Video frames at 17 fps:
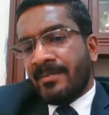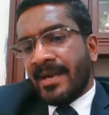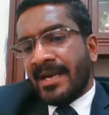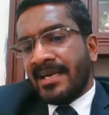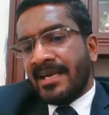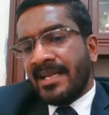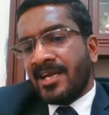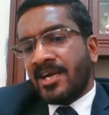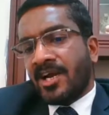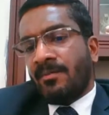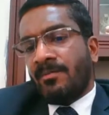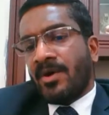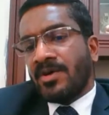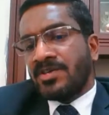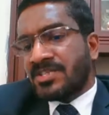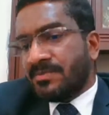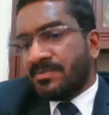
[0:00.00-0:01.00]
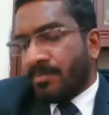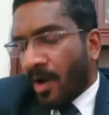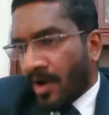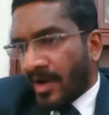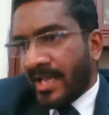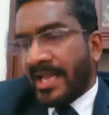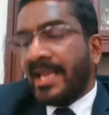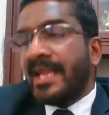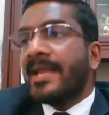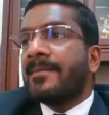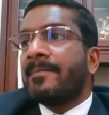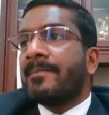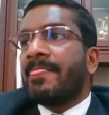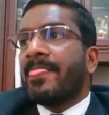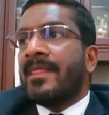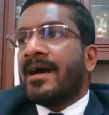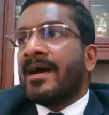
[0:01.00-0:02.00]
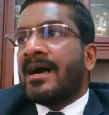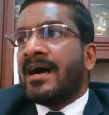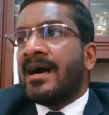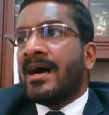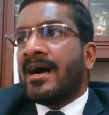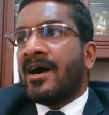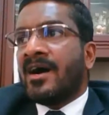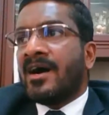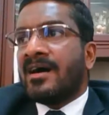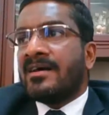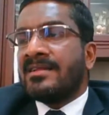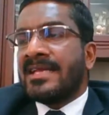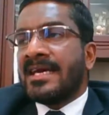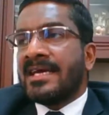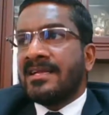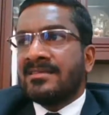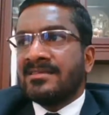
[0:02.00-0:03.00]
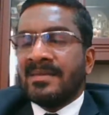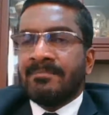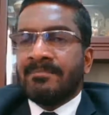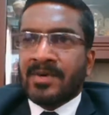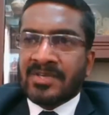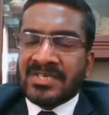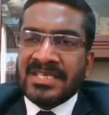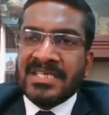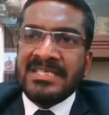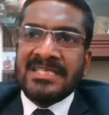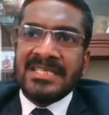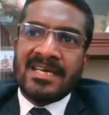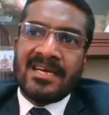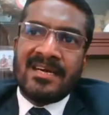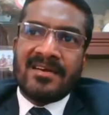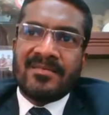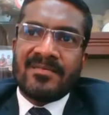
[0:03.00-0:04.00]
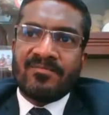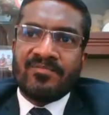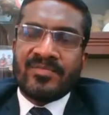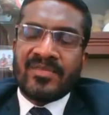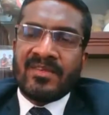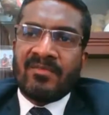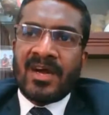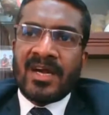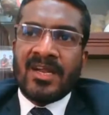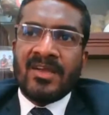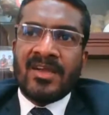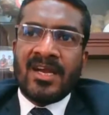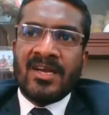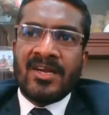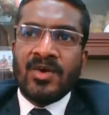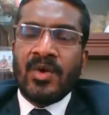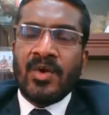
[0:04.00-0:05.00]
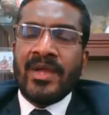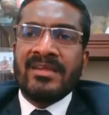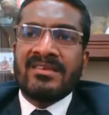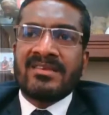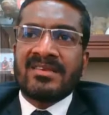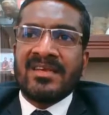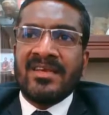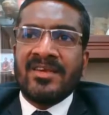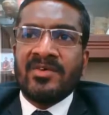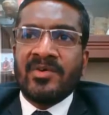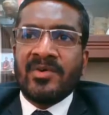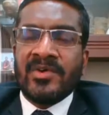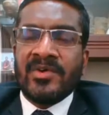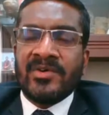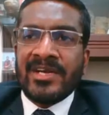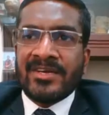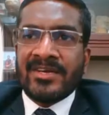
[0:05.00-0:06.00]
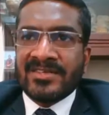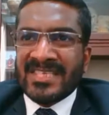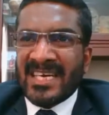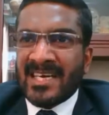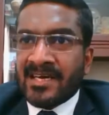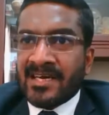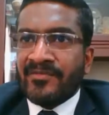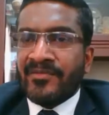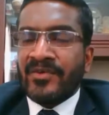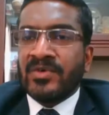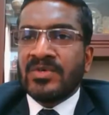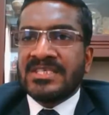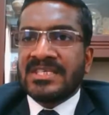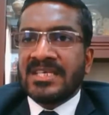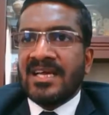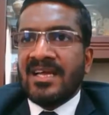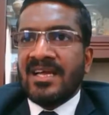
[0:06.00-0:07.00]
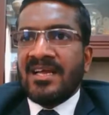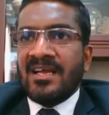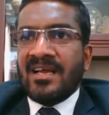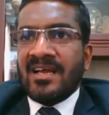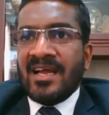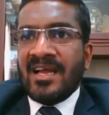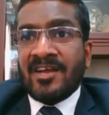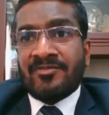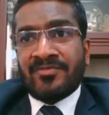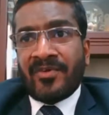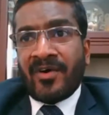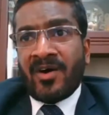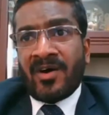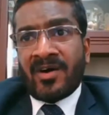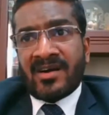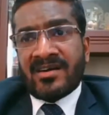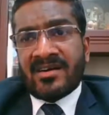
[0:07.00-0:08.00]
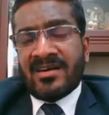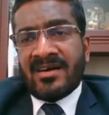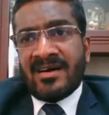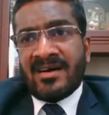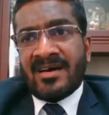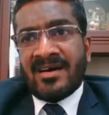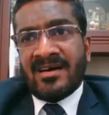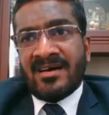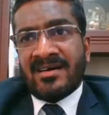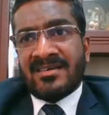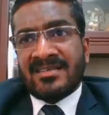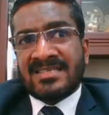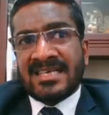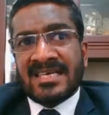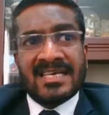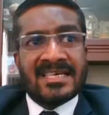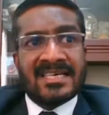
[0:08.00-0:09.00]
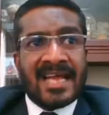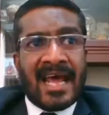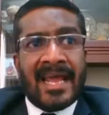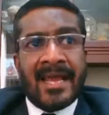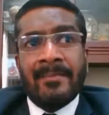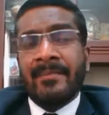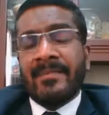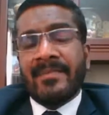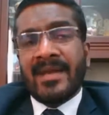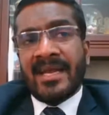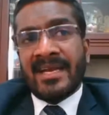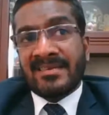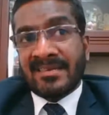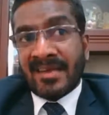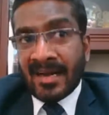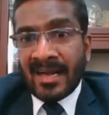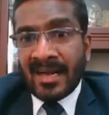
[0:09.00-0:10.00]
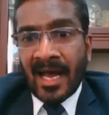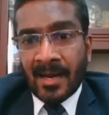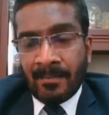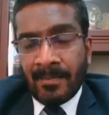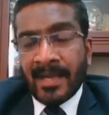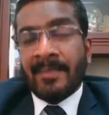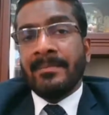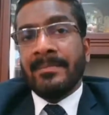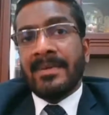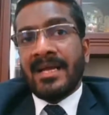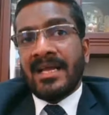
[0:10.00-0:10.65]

decomposed body, uh, there is a procedure. What you can do is you, you need to centrifuge it for a uh, certain time in certain RPM